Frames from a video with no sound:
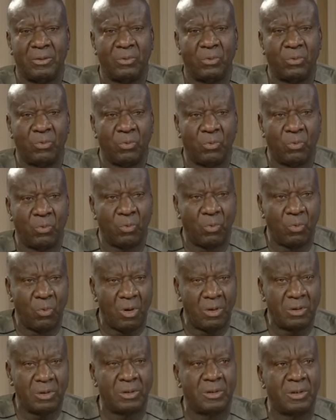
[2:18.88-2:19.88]

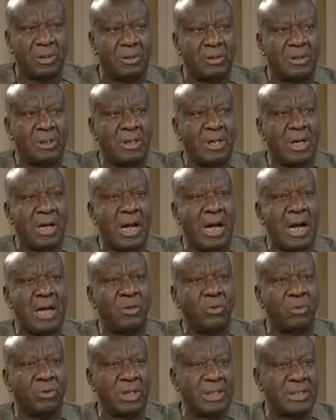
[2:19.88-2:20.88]
what are
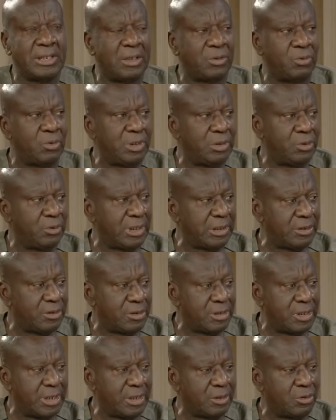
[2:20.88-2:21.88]
allocated to education
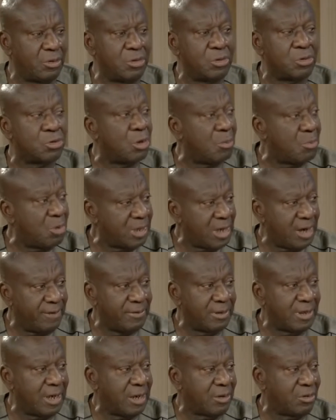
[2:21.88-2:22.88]
sector in some other
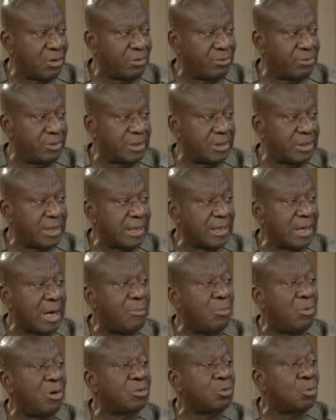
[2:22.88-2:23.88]
African countries that are
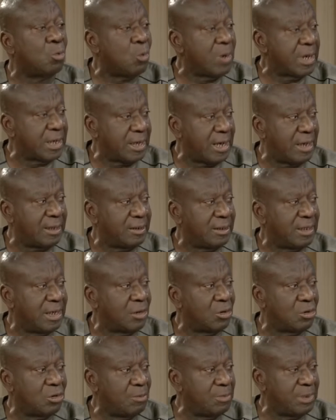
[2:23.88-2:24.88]
much weaker,
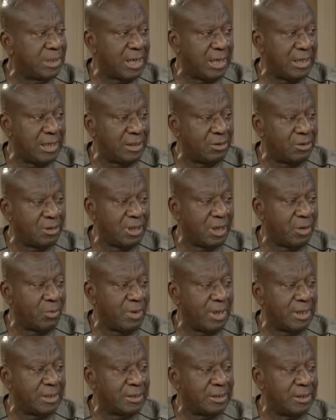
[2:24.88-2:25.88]
economical and
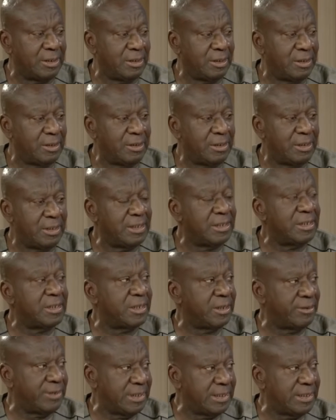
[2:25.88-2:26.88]
otherwise, it is
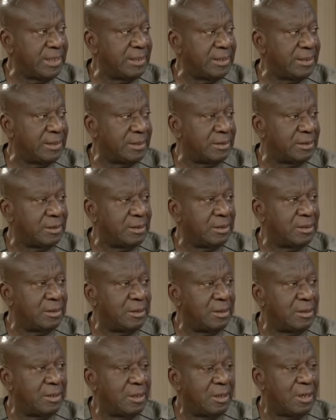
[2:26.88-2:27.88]
irritating.
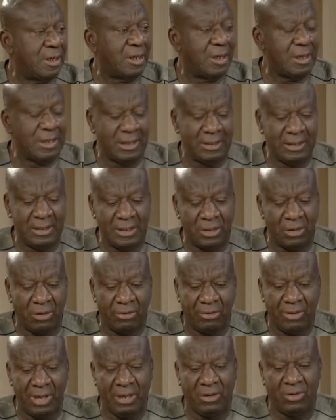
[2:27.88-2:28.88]
It's on
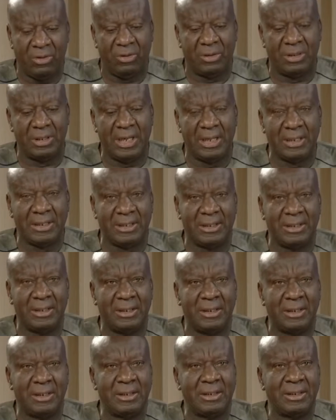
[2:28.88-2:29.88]
record that
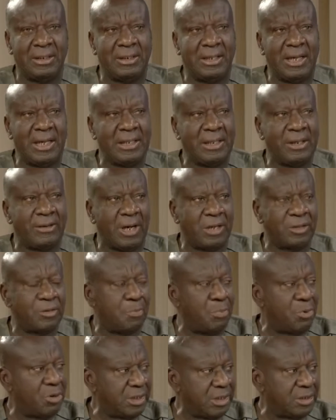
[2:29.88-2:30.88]
Nigeria's
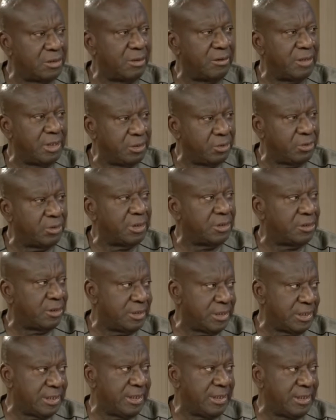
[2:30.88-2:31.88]
budget on education
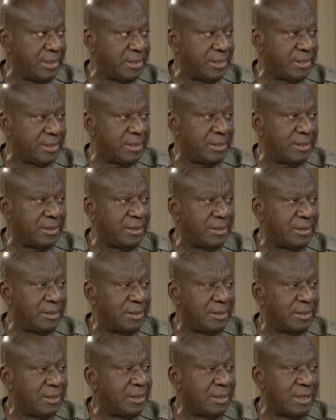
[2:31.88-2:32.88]
is the least
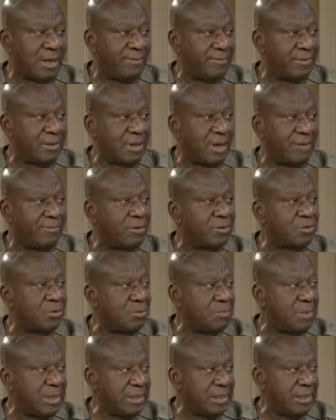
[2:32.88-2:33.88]
in Africa for so
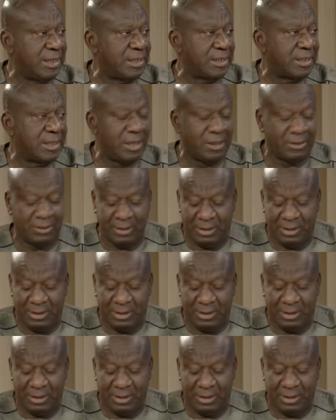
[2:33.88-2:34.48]
many years now.